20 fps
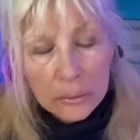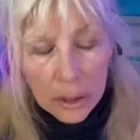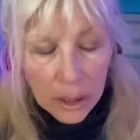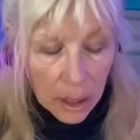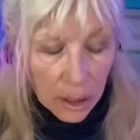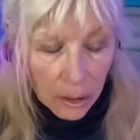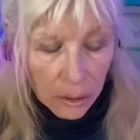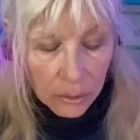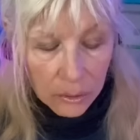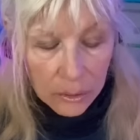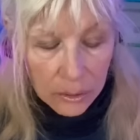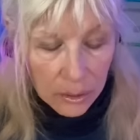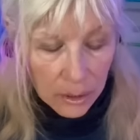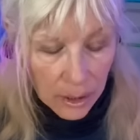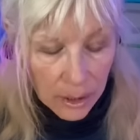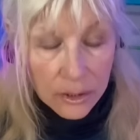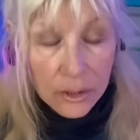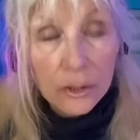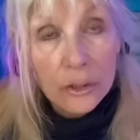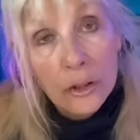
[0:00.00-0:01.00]
You know,
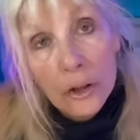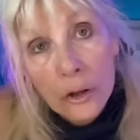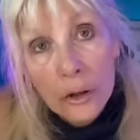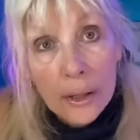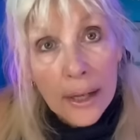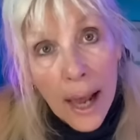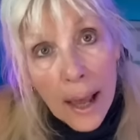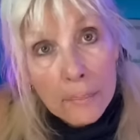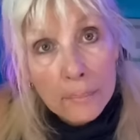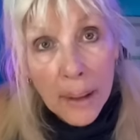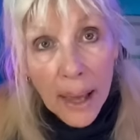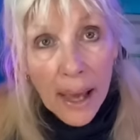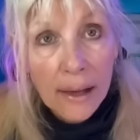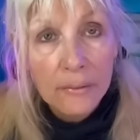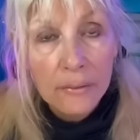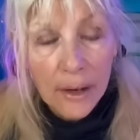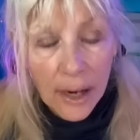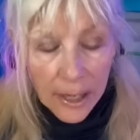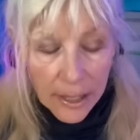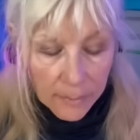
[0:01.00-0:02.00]
it's good and
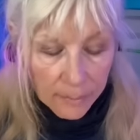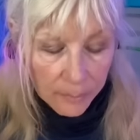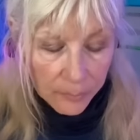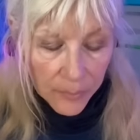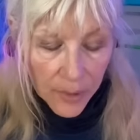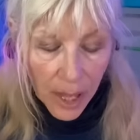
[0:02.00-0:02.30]
bad, right?